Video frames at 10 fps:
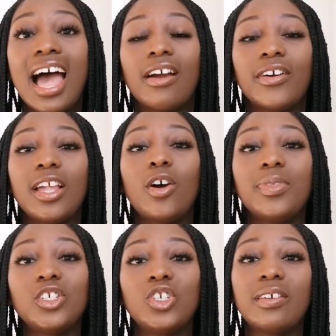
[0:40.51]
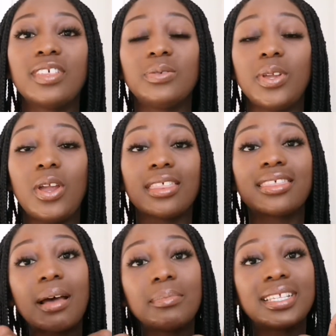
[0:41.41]
I really hope that you give this video a
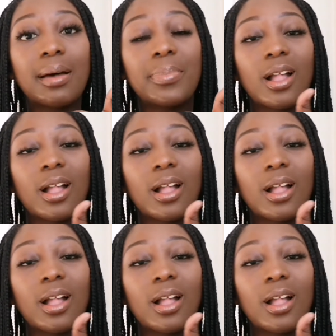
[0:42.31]
thumbs up,